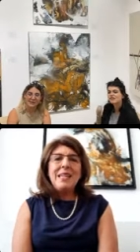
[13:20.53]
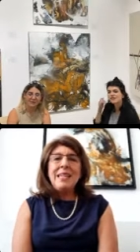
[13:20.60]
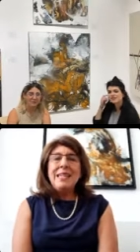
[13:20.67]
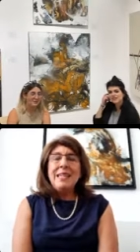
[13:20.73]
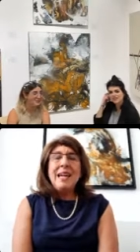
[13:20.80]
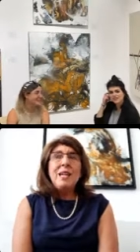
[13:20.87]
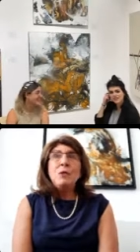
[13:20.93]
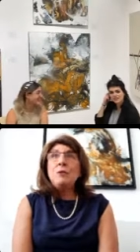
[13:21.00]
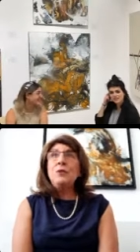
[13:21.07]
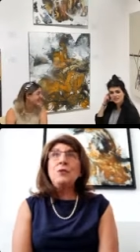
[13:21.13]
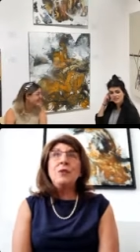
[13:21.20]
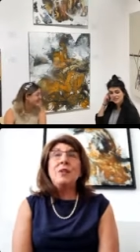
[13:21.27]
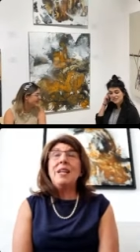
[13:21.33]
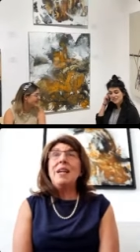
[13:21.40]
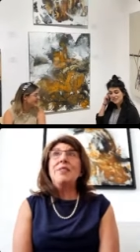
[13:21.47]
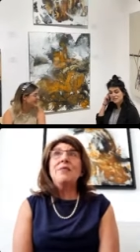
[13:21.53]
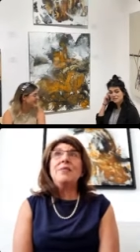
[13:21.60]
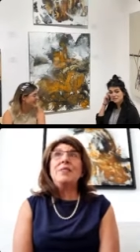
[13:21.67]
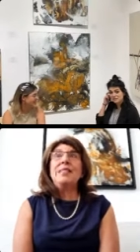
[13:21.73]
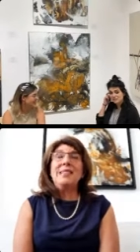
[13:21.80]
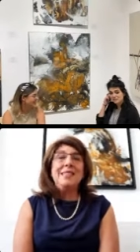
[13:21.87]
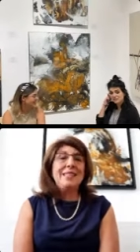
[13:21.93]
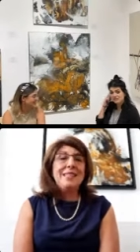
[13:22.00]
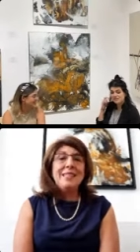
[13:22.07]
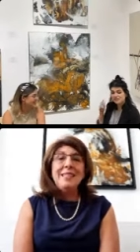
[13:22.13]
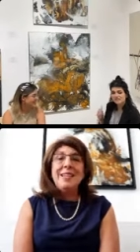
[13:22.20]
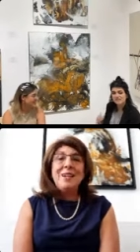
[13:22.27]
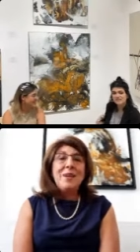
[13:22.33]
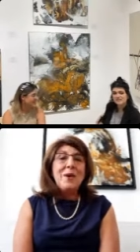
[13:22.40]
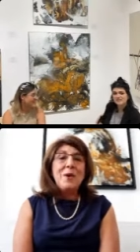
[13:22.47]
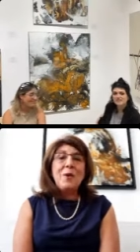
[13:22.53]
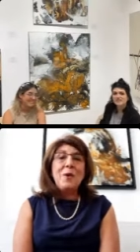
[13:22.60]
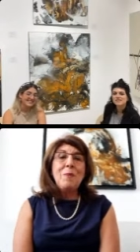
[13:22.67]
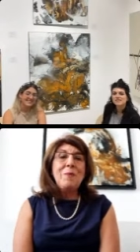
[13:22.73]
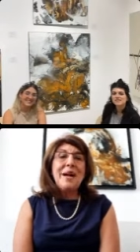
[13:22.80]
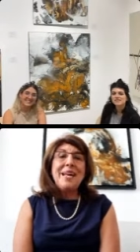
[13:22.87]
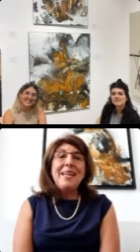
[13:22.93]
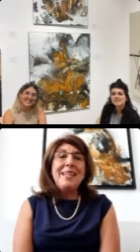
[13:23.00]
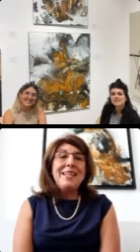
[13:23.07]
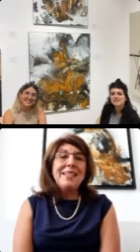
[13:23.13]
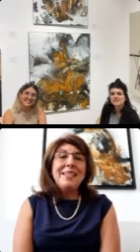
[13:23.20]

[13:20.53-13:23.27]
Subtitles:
And I also loved all my